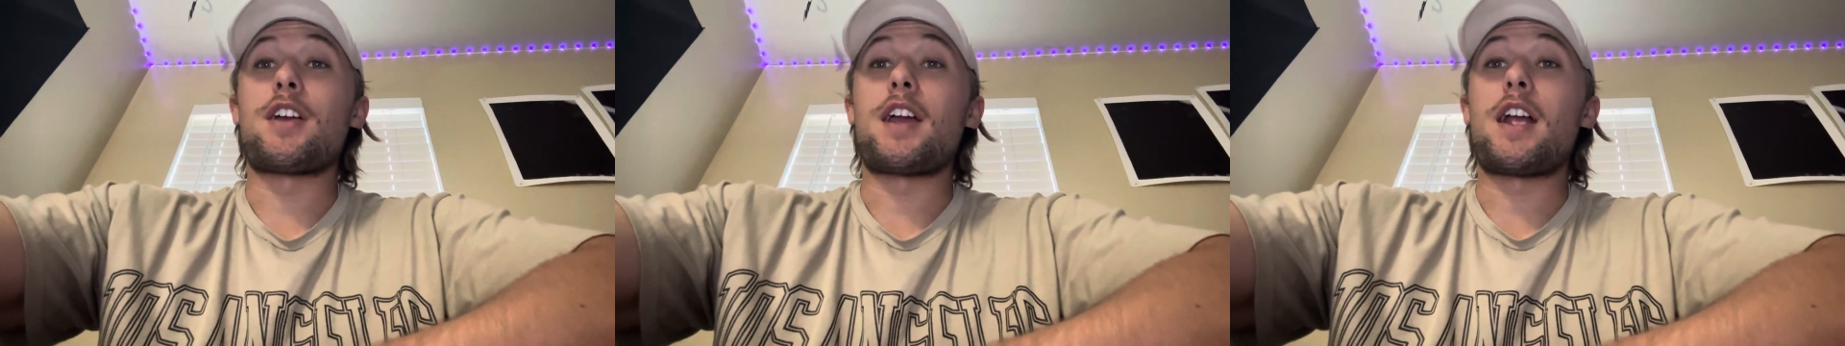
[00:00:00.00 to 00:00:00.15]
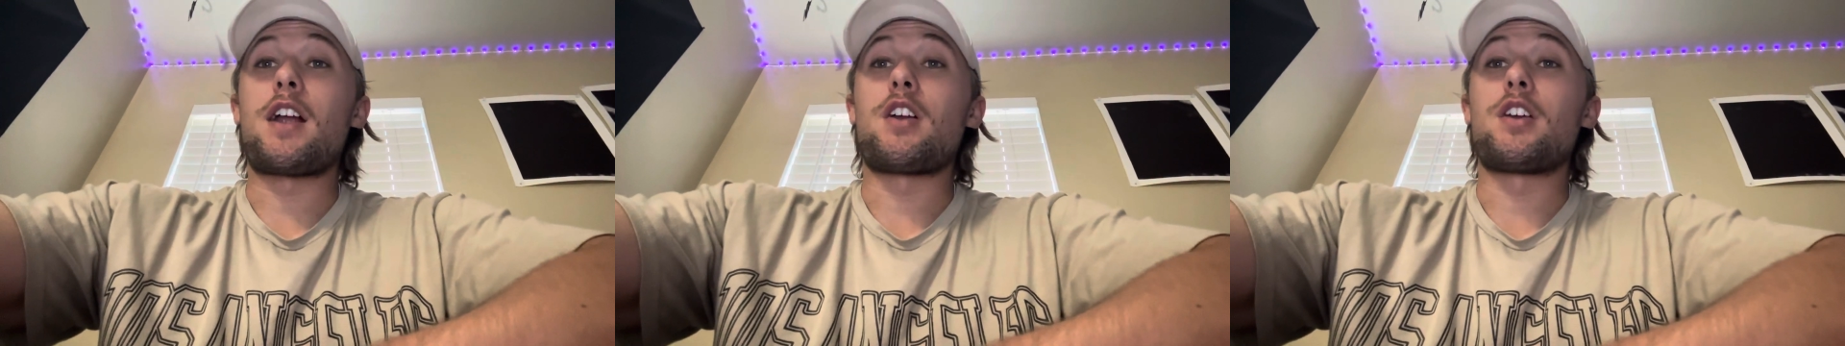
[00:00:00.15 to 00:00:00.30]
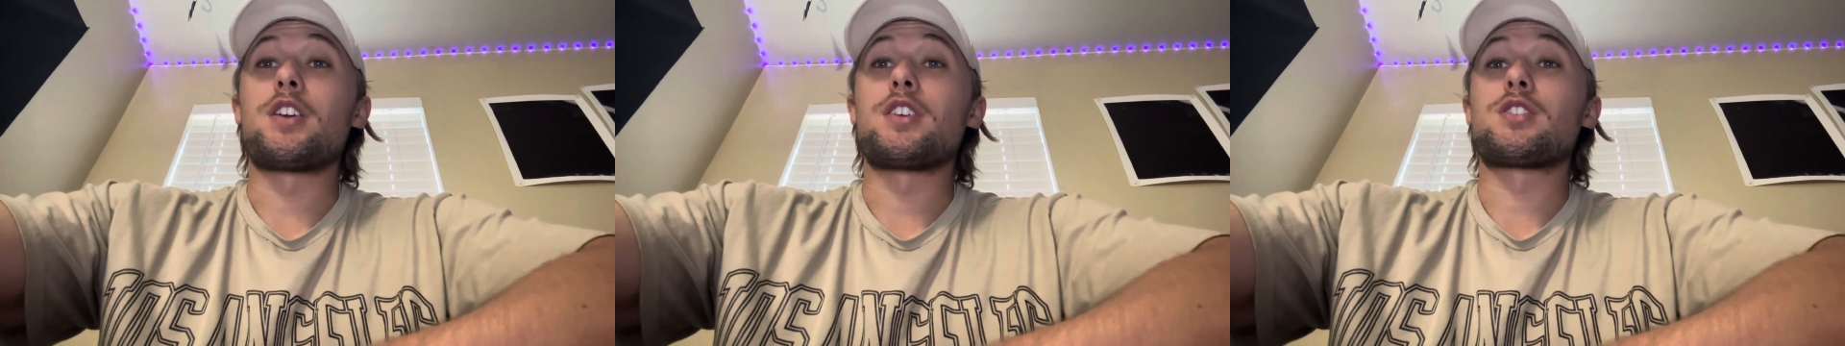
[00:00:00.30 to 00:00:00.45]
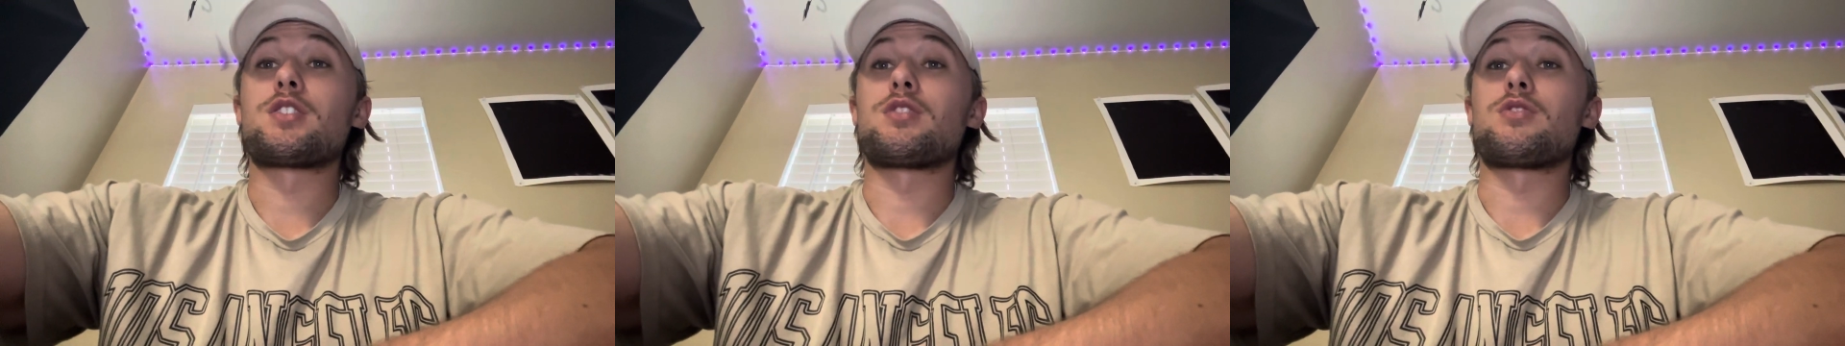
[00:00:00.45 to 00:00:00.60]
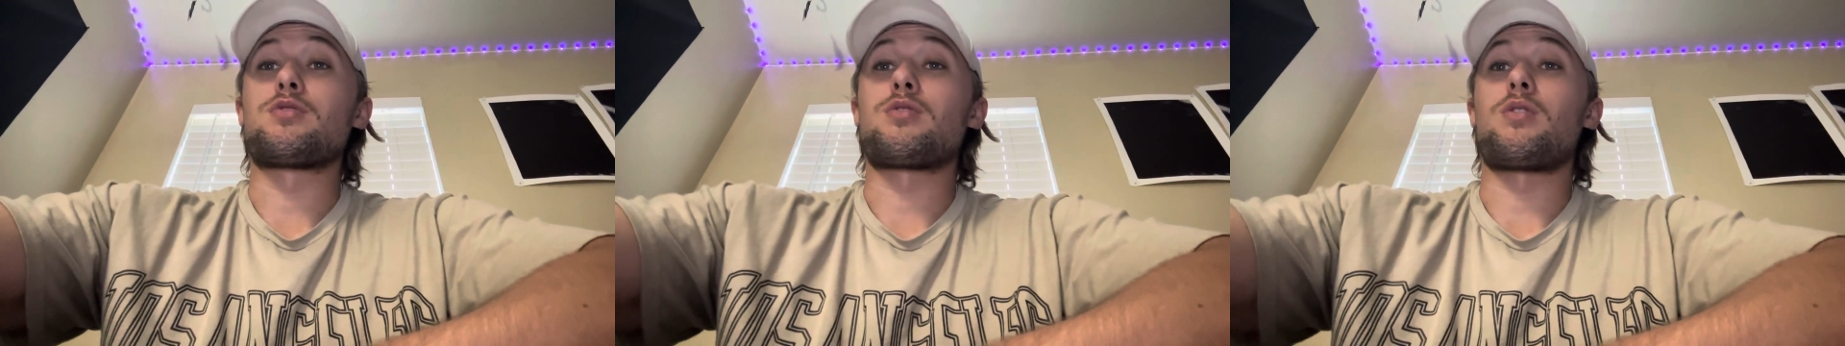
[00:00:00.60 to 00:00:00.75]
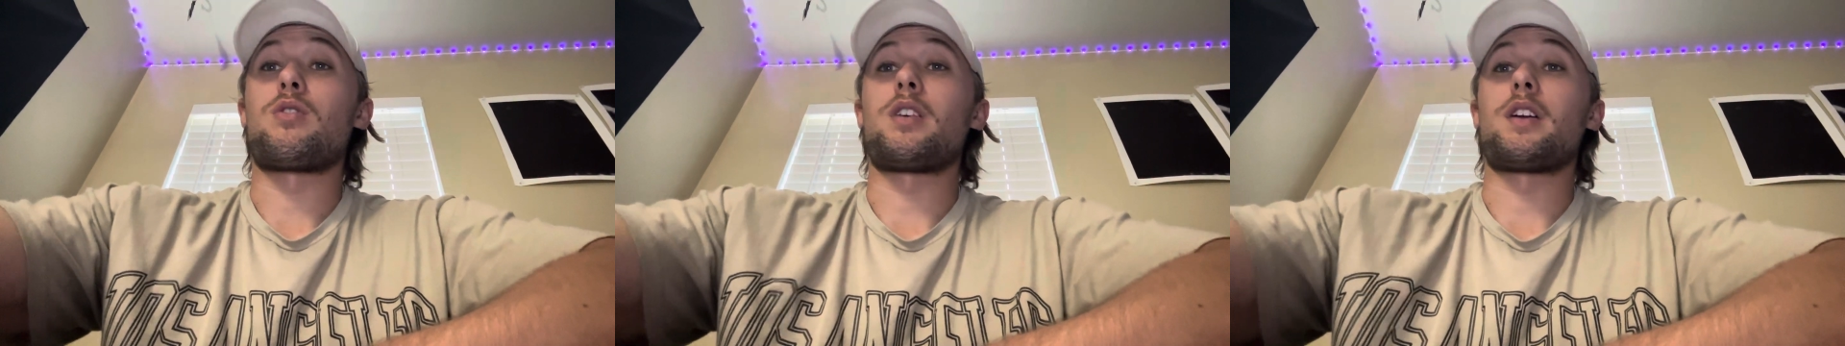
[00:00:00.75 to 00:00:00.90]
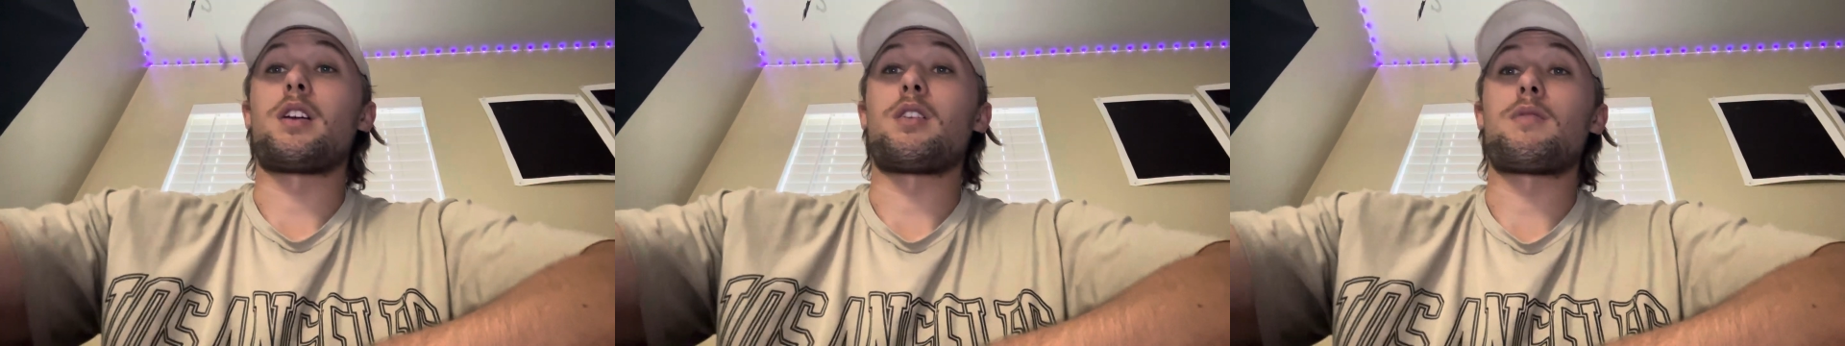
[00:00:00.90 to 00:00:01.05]
areas
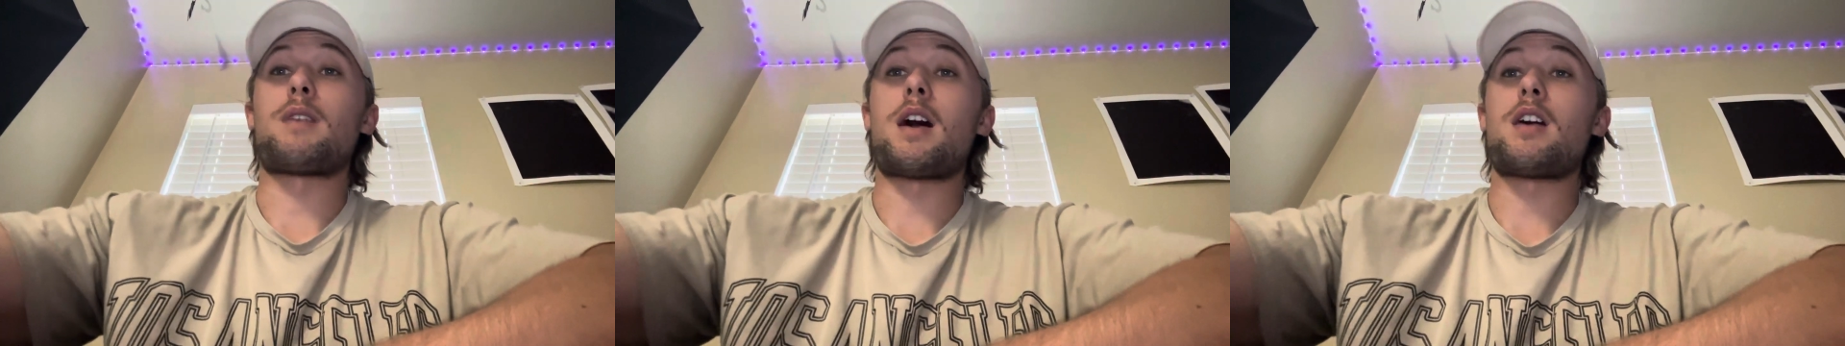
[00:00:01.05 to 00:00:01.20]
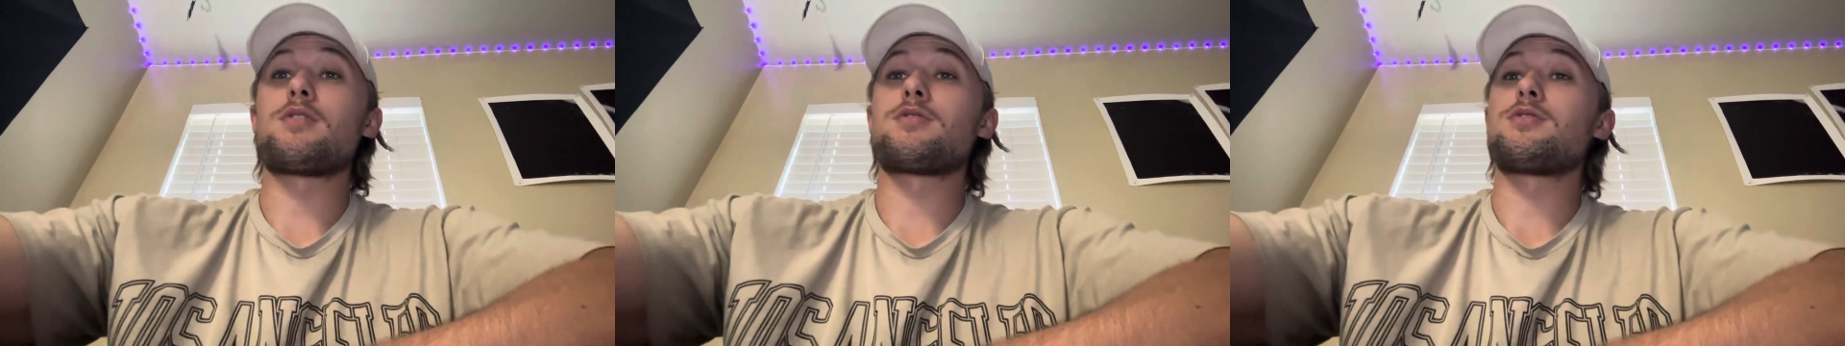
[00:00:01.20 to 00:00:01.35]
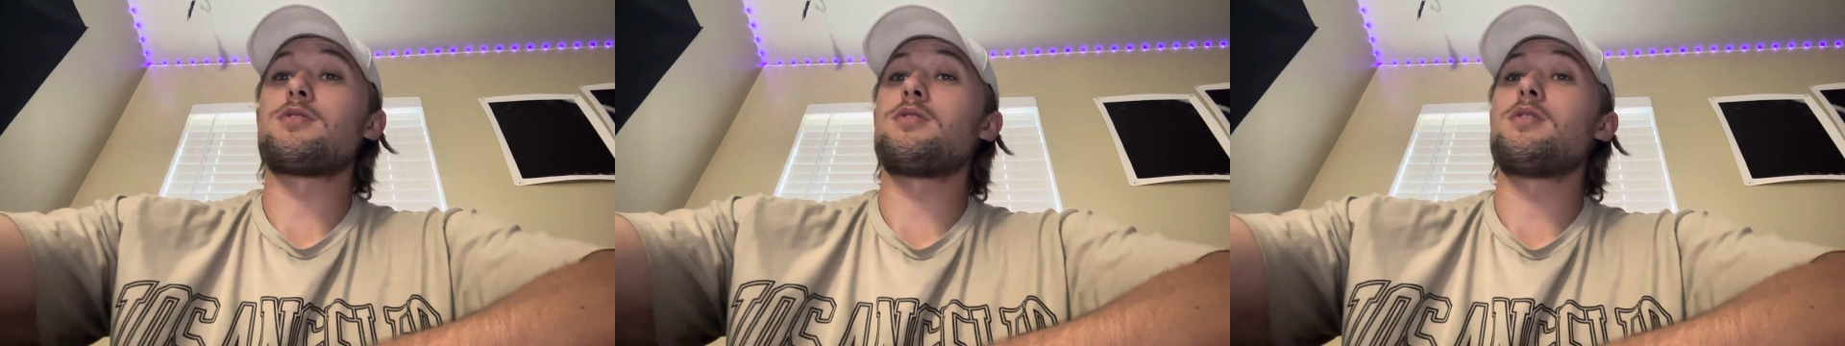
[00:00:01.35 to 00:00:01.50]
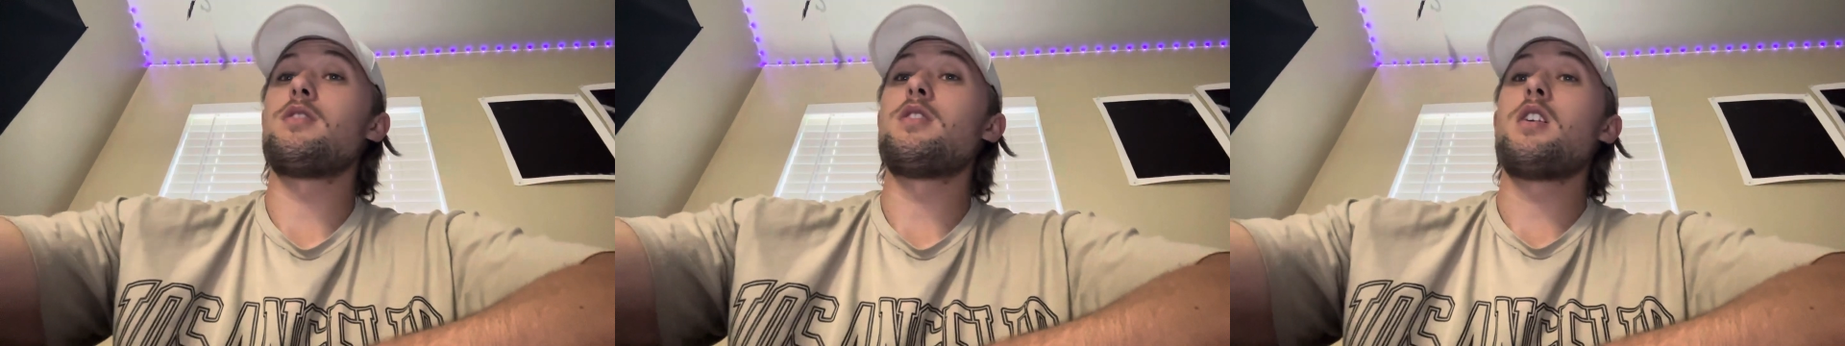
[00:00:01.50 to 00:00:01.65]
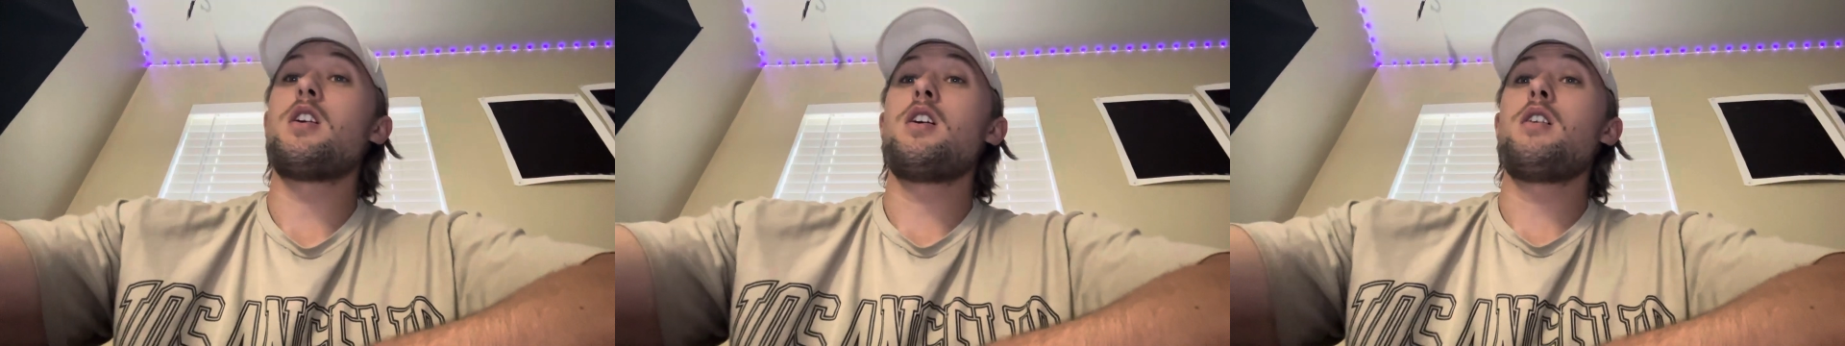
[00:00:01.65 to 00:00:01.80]
controlling arousal,